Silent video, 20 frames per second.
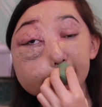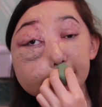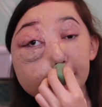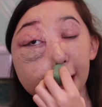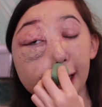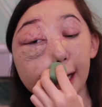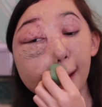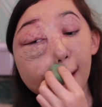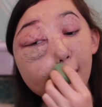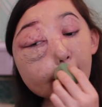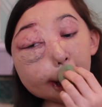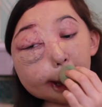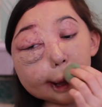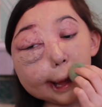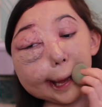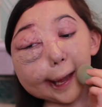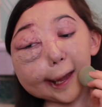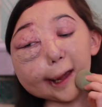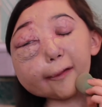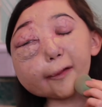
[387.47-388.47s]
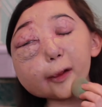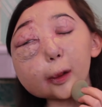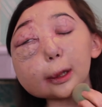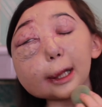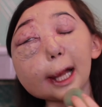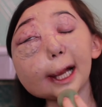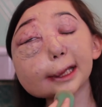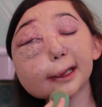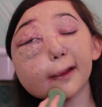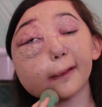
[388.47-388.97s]
So if you'd
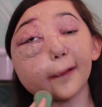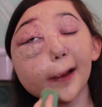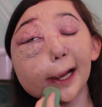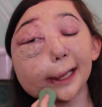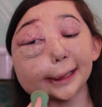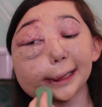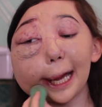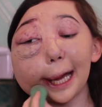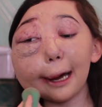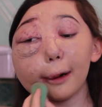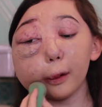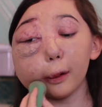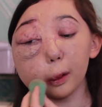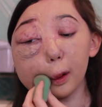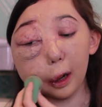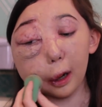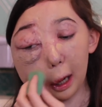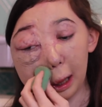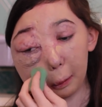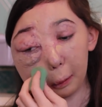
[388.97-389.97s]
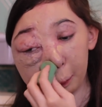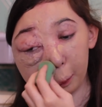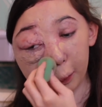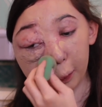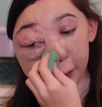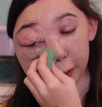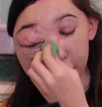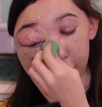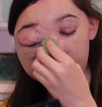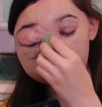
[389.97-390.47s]
like to find out
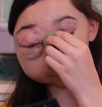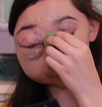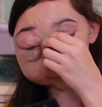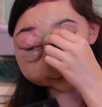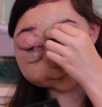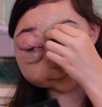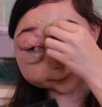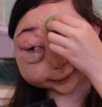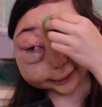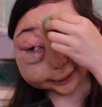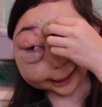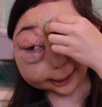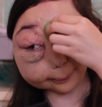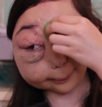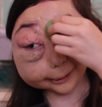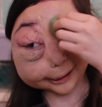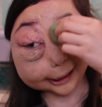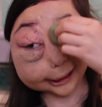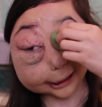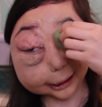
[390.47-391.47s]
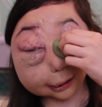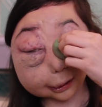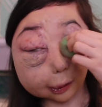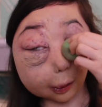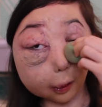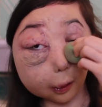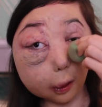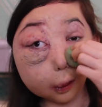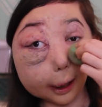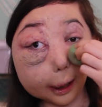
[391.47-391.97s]
what your favourite celebrities
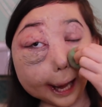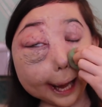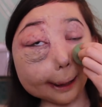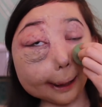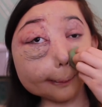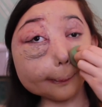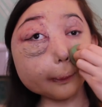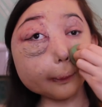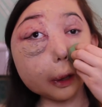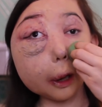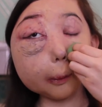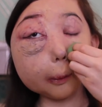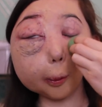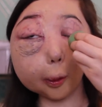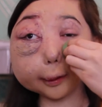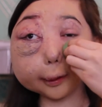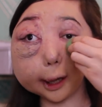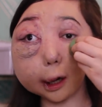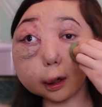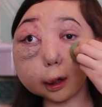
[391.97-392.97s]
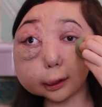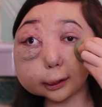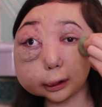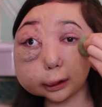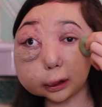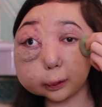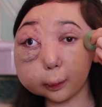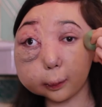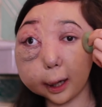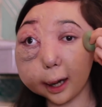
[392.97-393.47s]
thought and what their
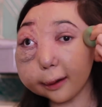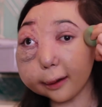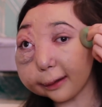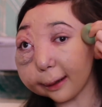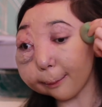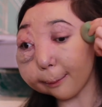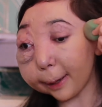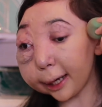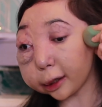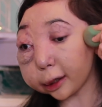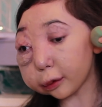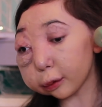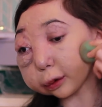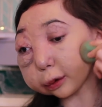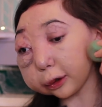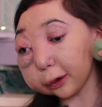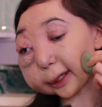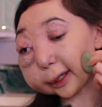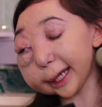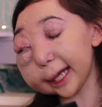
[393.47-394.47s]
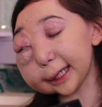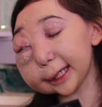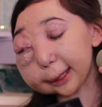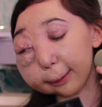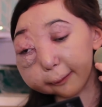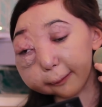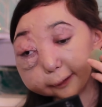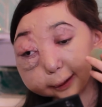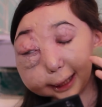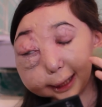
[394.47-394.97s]
answers were, then make sure to click
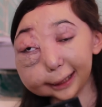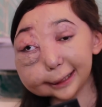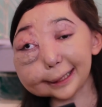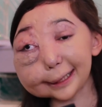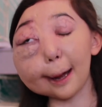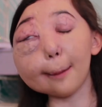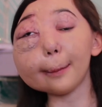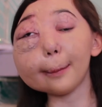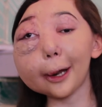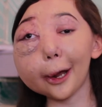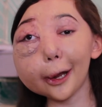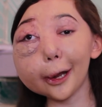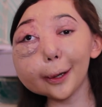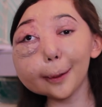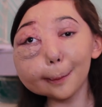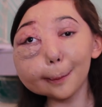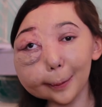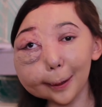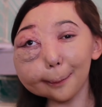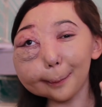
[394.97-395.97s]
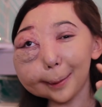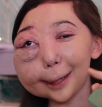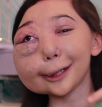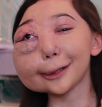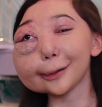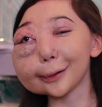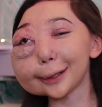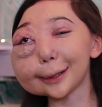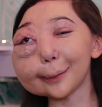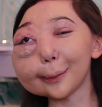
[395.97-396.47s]
some of the links down below, but make
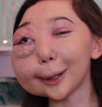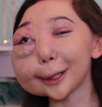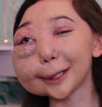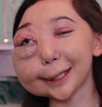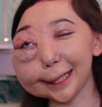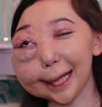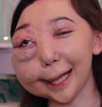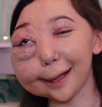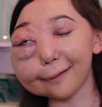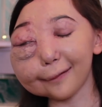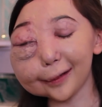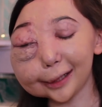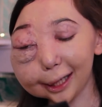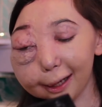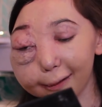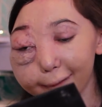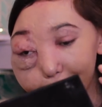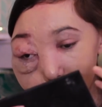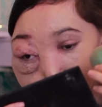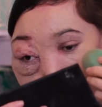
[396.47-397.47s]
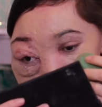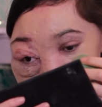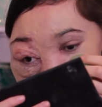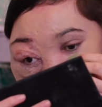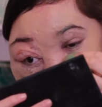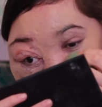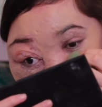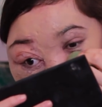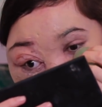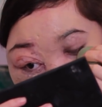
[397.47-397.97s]
sure to watch this video
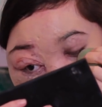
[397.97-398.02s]
first.